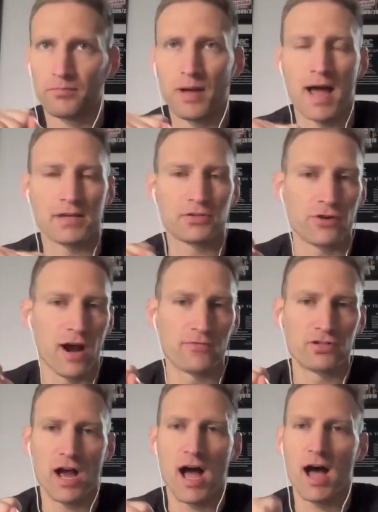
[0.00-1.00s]
pass, drive,
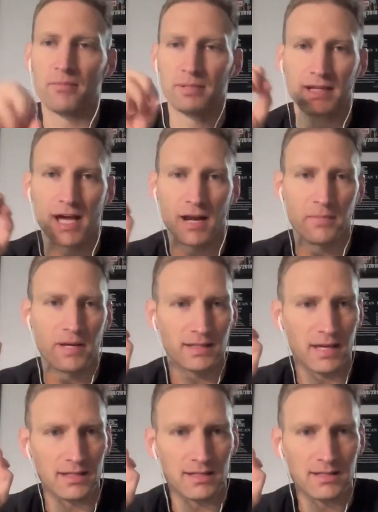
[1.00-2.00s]
shot, but you got to make
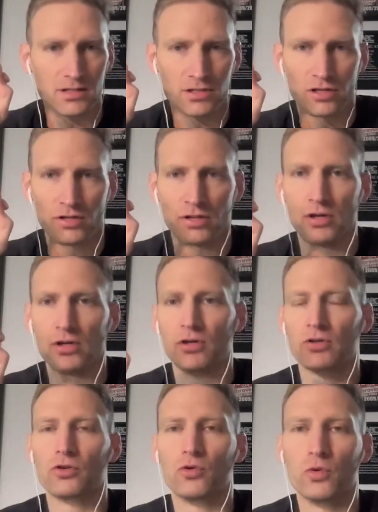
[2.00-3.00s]
that decision
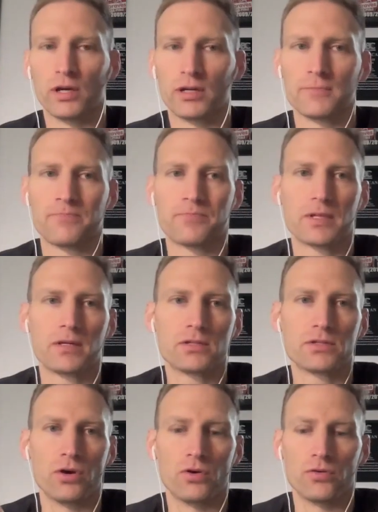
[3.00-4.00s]
quick.
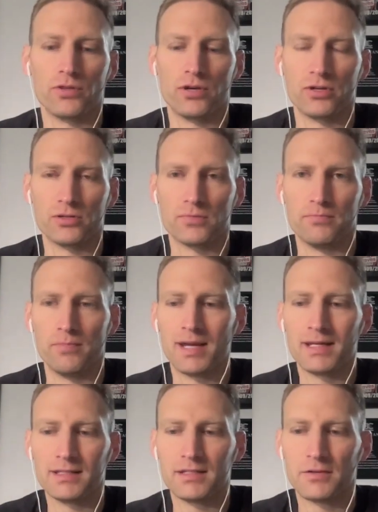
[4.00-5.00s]
So there's
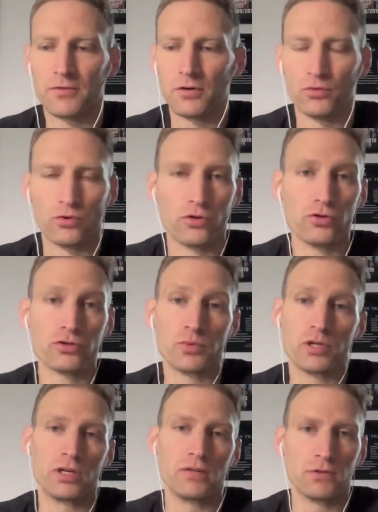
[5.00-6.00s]
many different rules.
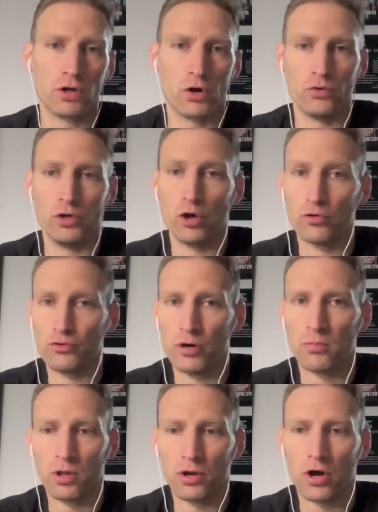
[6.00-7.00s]
We could even go no
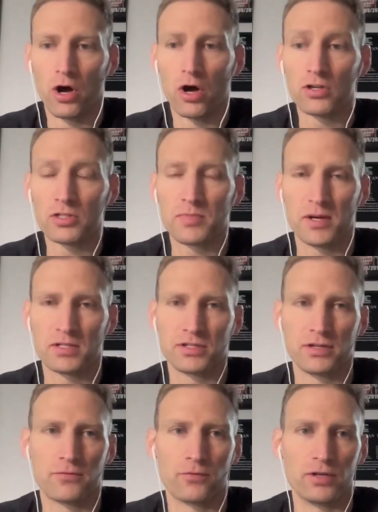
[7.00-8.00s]
dribble at all,
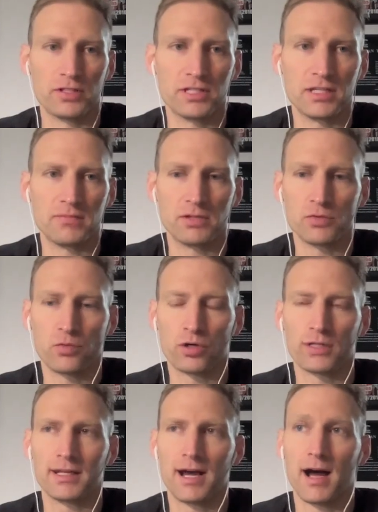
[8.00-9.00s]
especially if we're a team that's
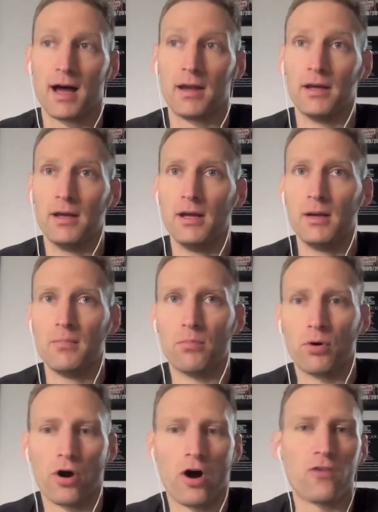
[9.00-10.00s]
working on
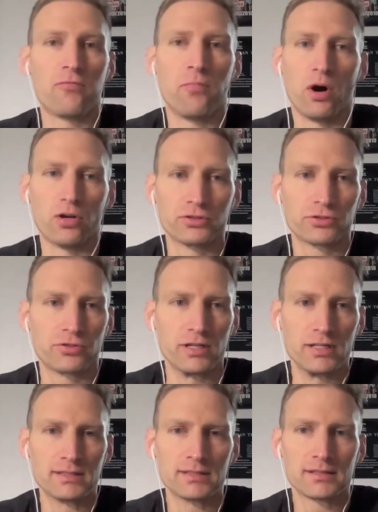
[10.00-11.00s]
more off-ball
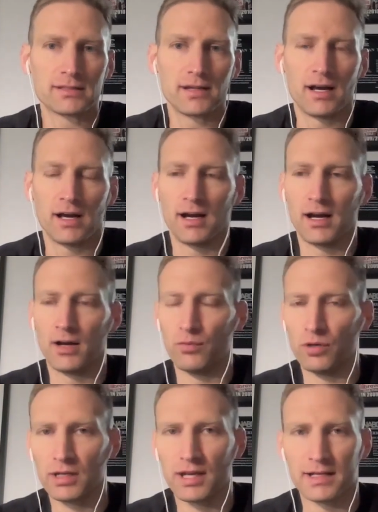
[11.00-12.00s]
screens. I
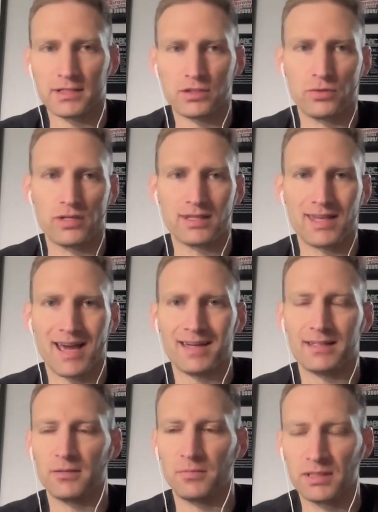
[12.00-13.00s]
really like doing
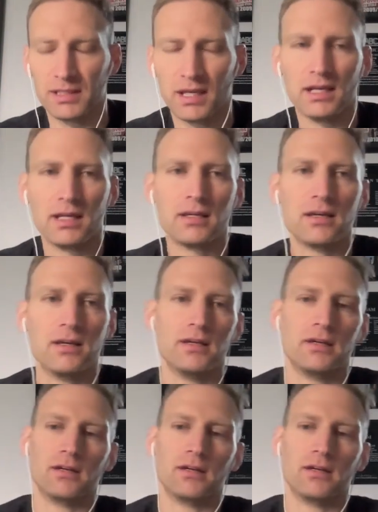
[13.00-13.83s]
that in the beginning,